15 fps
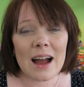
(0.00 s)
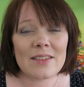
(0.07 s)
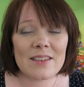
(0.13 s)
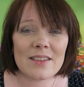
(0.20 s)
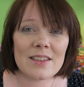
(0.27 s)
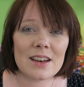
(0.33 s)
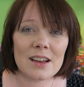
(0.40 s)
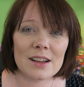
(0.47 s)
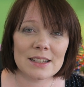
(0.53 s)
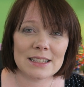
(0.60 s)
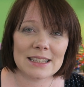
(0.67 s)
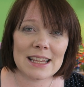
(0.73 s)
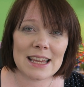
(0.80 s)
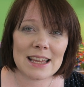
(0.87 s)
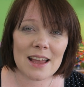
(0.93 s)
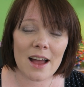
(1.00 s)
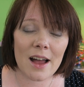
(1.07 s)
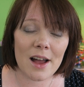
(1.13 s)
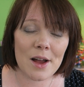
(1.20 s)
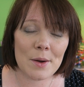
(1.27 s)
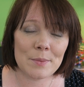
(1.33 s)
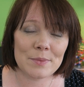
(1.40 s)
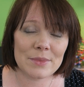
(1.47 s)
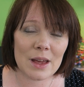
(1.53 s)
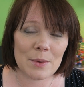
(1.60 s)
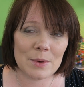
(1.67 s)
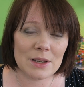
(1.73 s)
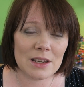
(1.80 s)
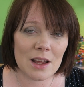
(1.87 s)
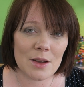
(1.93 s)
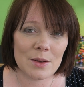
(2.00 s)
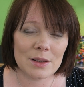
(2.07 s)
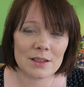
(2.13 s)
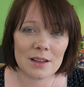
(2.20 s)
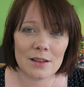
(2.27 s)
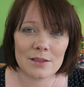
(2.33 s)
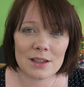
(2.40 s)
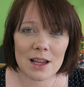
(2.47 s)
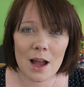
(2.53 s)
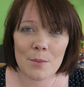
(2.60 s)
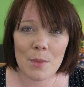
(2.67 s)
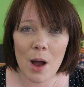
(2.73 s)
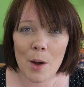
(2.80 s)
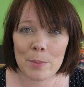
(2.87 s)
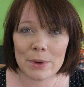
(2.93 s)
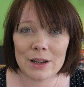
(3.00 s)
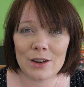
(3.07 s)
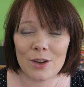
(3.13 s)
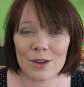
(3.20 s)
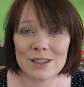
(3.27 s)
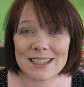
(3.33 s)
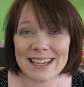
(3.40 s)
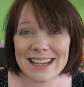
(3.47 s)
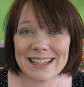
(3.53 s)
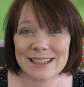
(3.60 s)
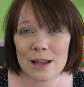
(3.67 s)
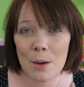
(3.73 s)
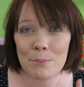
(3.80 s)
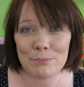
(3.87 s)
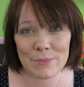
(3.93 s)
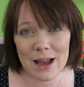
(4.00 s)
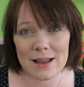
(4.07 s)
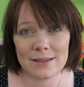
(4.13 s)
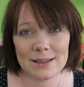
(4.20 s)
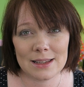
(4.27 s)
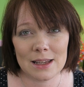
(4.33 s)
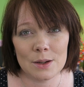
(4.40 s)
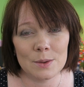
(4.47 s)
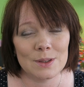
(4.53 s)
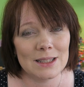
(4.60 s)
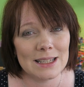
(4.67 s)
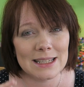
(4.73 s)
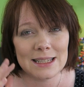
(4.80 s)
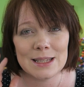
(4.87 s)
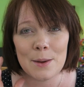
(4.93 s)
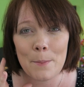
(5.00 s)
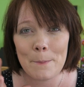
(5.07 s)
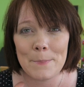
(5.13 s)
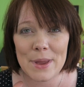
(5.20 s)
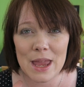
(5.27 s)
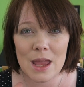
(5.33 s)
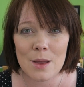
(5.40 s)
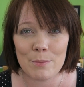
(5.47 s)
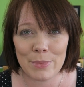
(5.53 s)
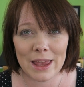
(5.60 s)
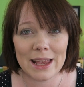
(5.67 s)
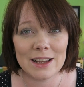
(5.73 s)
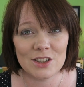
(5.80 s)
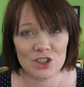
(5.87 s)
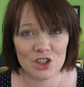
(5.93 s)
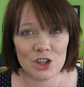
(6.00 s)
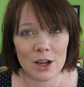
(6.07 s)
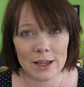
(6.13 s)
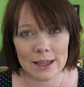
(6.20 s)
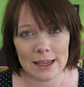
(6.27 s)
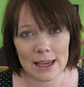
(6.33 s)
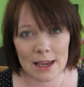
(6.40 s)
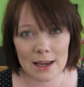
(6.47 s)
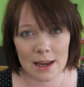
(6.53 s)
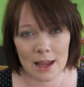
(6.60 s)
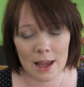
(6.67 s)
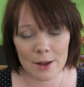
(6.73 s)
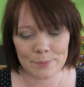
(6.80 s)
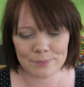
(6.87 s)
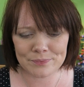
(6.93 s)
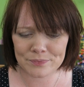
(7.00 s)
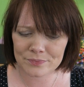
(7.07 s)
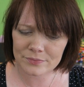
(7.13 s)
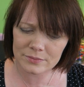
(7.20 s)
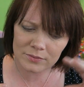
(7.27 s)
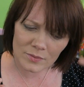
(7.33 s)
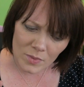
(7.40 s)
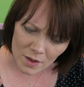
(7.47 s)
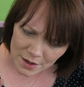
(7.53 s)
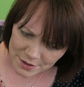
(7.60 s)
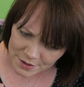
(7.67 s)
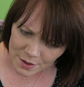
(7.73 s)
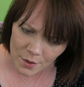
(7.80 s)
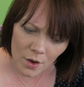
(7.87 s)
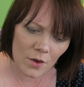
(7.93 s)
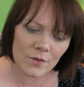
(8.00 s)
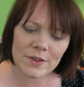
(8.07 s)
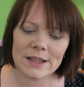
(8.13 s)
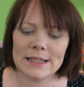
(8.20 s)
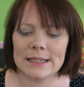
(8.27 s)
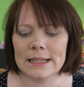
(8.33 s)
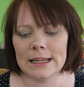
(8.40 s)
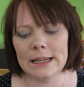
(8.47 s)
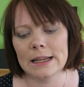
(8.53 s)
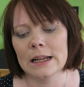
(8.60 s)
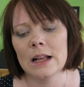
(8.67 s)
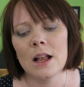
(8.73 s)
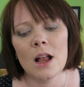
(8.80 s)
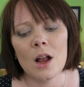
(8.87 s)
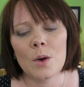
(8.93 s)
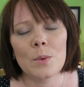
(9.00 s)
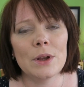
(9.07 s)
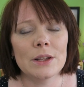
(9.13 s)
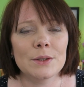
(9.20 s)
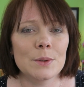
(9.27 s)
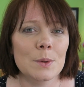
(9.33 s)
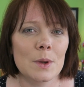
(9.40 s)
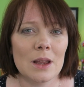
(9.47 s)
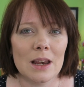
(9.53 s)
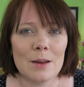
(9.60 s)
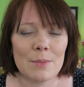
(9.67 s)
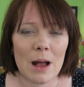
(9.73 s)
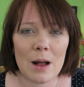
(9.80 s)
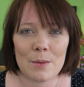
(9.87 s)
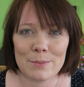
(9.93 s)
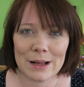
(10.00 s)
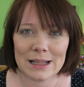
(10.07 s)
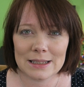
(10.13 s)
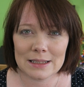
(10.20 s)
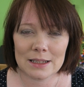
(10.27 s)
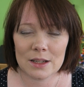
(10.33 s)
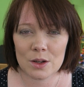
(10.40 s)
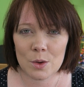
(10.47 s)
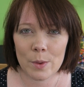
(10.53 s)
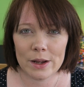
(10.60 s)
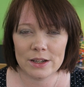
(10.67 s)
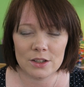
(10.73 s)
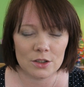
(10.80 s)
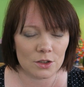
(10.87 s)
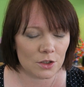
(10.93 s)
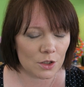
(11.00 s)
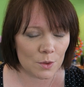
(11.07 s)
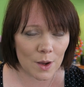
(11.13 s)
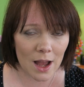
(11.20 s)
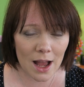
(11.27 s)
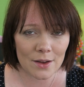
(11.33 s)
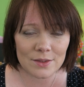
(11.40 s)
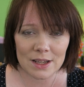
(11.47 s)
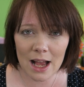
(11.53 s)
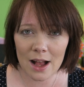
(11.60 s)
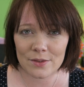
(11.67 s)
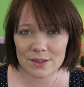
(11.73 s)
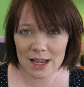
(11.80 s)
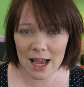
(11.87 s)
And then the last thing that we know is going to come up a lot is math skills. This is a big chunk in here. So obviously we are talking about balancing equations. You have to